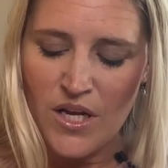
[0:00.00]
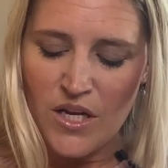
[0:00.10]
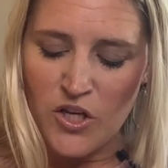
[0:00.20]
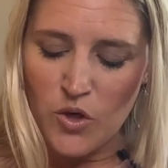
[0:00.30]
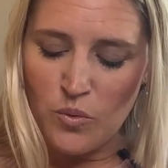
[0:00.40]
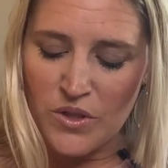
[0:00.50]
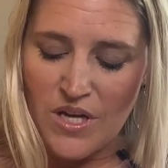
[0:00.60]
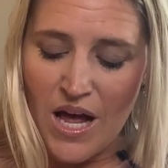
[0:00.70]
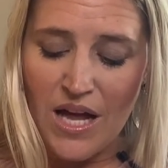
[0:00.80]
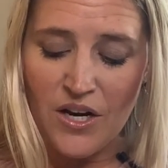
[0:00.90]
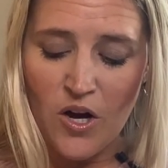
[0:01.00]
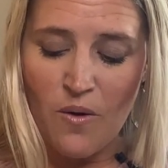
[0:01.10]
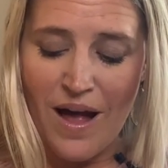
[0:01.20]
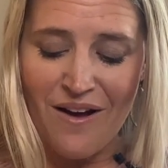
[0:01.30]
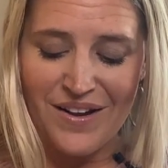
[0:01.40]
You will not go
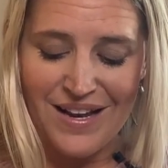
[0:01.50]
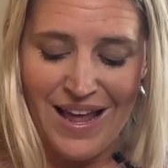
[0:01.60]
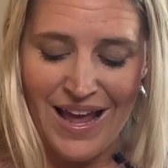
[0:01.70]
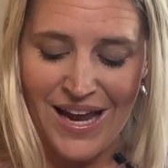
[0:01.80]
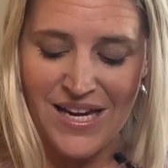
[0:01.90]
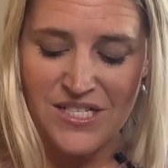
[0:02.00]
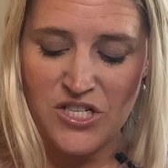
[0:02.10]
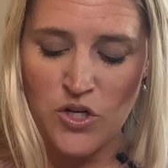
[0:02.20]
out in haste,